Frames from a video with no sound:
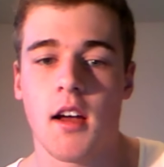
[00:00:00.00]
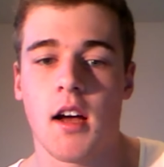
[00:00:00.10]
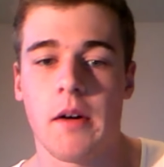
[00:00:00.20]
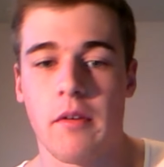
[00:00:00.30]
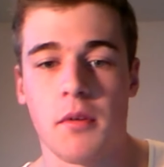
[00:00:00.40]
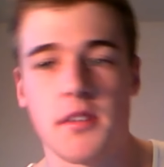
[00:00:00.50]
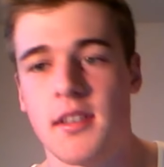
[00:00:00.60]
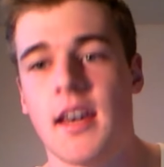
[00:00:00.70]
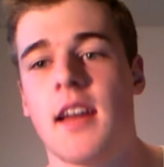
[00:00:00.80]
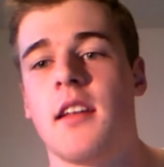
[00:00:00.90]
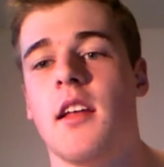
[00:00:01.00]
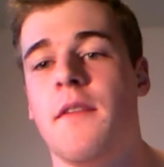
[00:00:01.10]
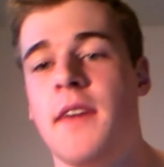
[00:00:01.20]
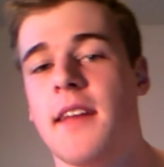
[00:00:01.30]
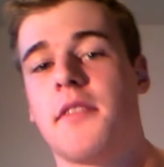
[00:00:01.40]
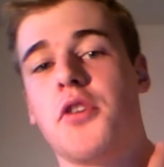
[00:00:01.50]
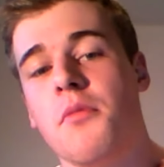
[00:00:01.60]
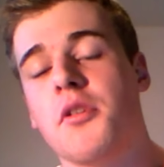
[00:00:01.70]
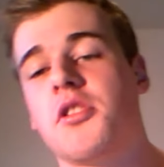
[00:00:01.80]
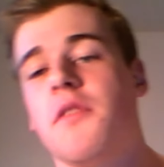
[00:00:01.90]
However, once again, if you get
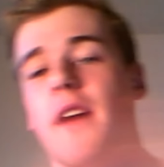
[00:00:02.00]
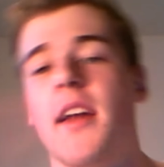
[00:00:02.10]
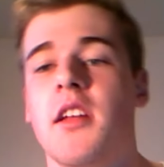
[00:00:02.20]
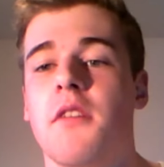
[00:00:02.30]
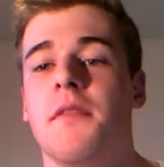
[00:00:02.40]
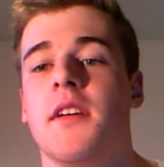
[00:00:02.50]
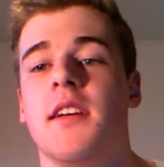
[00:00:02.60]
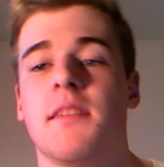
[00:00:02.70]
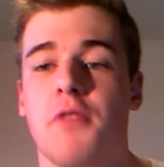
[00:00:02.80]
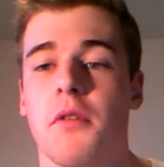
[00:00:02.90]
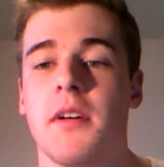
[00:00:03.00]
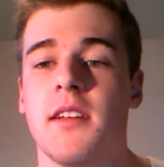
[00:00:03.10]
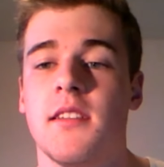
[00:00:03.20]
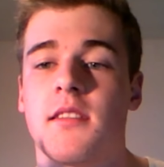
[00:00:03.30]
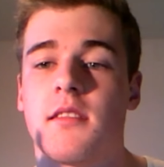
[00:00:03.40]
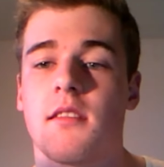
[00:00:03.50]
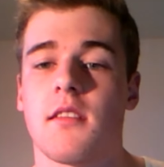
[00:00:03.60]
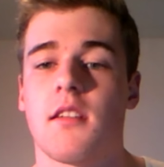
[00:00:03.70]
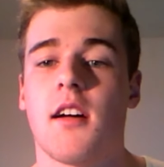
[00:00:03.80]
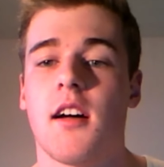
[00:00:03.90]
too much of any of these, proteins,
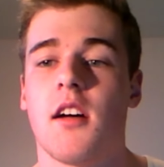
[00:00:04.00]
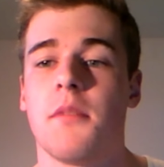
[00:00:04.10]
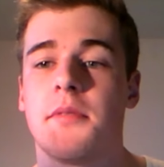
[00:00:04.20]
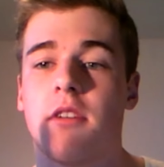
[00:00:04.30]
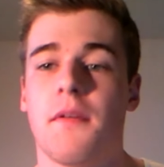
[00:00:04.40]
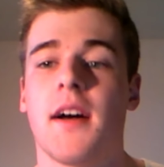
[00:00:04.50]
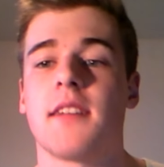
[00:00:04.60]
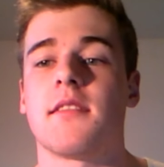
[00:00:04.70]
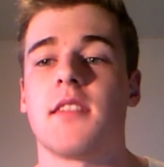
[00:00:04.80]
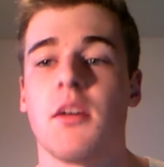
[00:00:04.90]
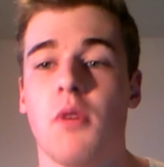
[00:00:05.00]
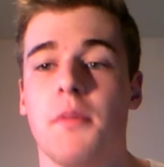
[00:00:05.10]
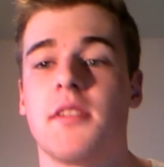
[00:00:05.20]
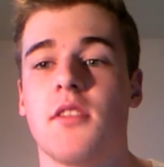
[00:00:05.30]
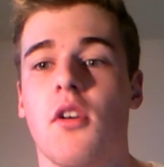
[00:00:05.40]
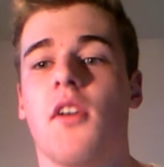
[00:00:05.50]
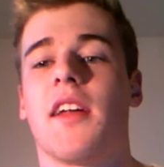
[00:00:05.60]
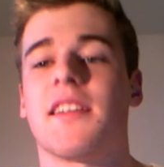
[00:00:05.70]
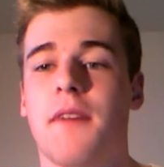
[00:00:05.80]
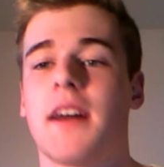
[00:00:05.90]
carbs, or fats, they will be stored
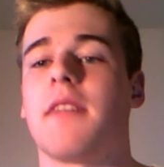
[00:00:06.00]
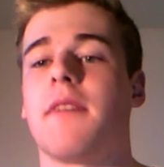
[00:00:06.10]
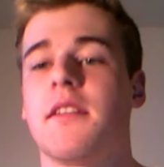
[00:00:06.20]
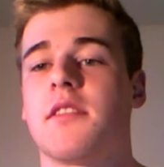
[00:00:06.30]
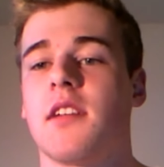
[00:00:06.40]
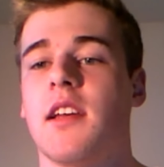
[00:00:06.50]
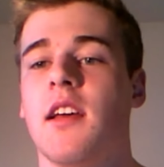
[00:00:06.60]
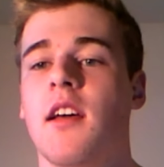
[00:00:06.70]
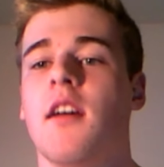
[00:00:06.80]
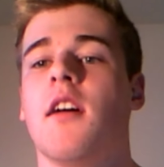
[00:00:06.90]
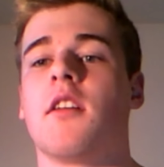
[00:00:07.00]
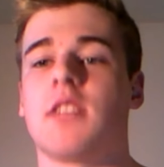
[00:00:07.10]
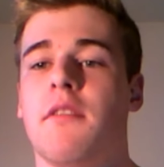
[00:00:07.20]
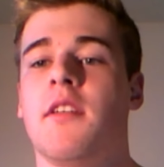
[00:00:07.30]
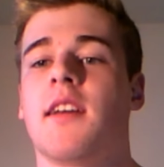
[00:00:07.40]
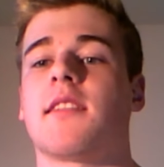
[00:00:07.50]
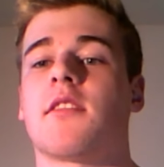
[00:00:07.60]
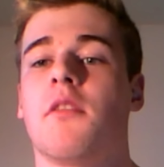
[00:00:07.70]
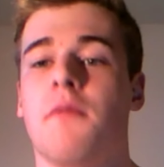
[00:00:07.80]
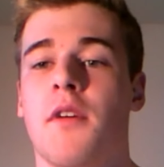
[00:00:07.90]
as fat eventually. Because everything gets
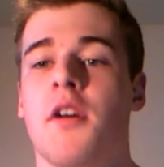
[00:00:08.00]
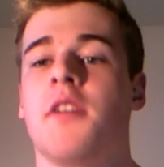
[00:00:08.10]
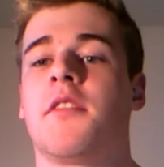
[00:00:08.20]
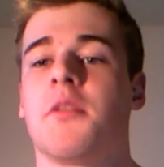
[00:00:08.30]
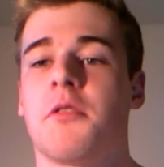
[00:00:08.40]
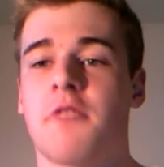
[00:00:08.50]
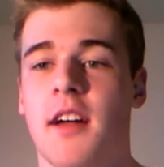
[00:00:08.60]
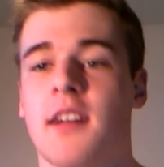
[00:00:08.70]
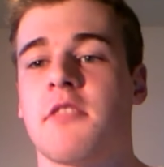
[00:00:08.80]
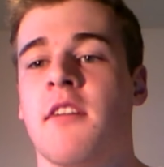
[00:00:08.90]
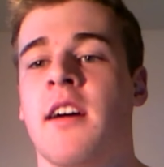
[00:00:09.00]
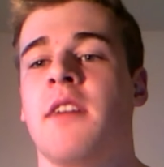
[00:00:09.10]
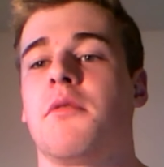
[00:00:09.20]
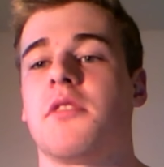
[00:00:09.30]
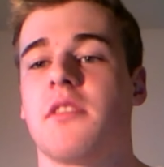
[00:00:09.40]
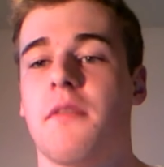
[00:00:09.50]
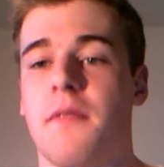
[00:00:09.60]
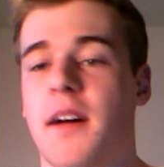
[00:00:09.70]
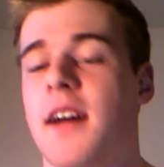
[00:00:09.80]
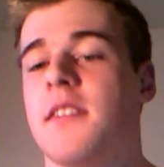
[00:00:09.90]
converted to a triglyceride, which is a
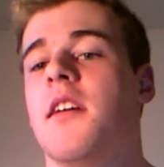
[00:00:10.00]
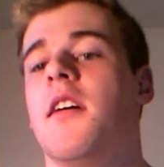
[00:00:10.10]
fat.